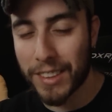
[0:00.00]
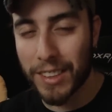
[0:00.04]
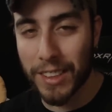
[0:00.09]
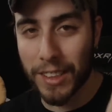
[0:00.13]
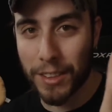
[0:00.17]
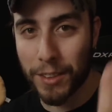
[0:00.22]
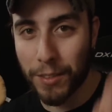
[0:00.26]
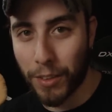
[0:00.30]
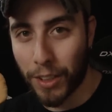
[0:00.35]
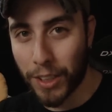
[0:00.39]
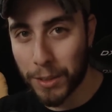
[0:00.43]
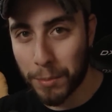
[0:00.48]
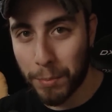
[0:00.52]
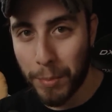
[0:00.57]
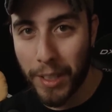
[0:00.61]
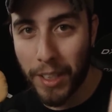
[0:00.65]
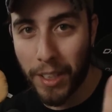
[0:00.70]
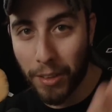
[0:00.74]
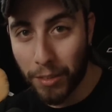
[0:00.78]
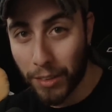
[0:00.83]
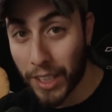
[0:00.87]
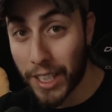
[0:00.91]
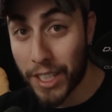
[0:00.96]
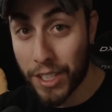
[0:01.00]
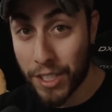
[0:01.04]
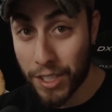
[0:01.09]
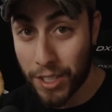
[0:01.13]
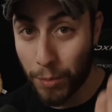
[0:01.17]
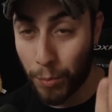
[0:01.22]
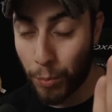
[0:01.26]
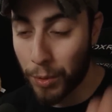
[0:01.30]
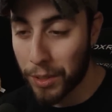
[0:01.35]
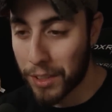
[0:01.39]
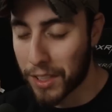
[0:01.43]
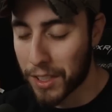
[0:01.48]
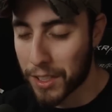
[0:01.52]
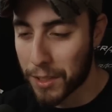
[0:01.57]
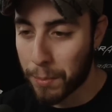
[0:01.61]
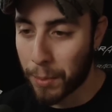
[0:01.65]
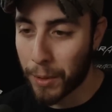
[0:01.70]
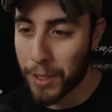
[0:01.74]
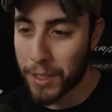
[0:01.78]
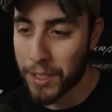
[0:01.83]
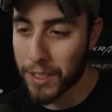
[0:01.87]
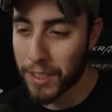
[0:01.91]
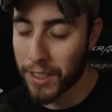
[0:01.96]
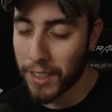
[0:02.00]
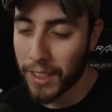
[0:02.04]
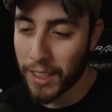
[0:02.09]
as far as being in a relationship with this person.